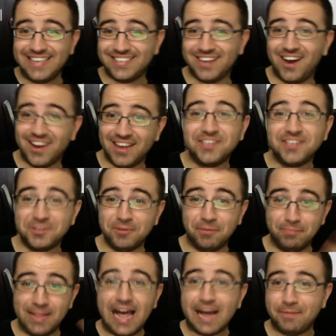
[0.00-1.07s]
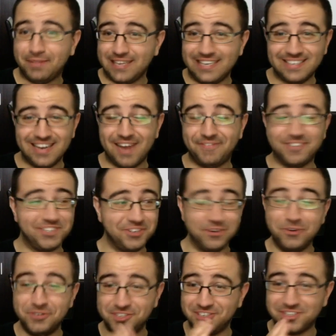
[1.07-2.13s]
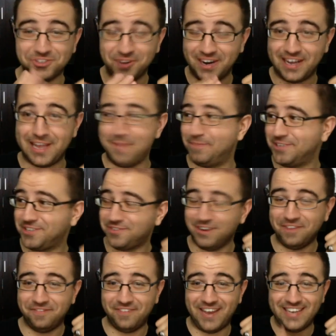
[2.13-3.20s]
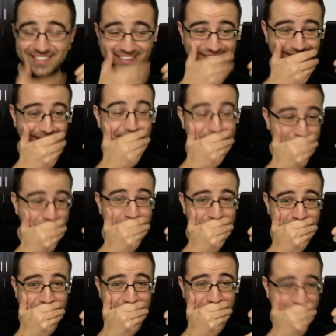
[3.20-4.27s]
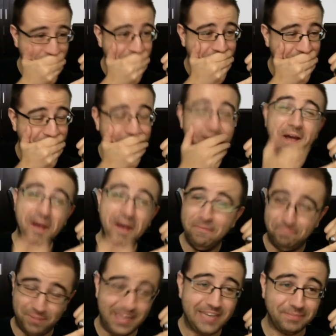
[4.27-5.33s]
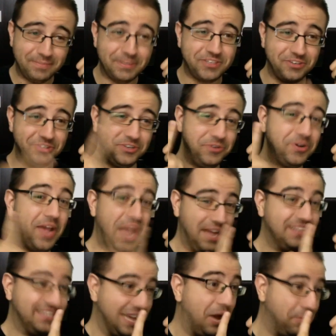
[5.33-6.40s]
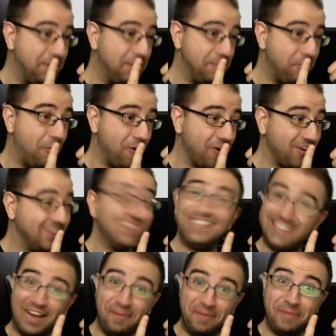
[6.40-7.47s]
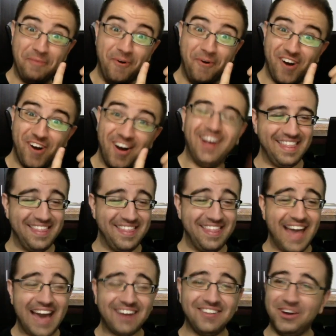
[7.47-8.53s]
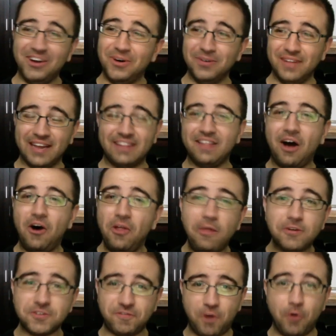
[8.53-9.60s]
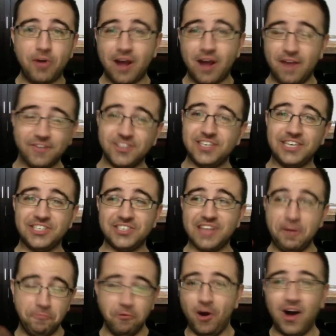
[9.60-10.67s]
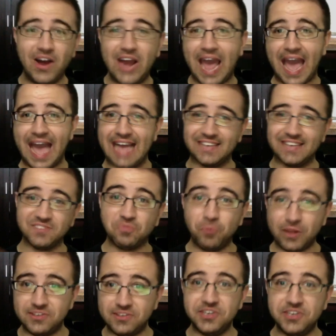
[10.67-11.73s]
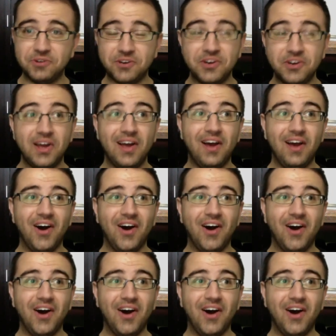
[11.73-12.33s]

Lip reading: he's talking to a black police officer who's just trying to keep a straight face and is like, please, Mr. Duke, tell me more. Tell me more. That alone, like, all those phone conversations that Ron has with Duke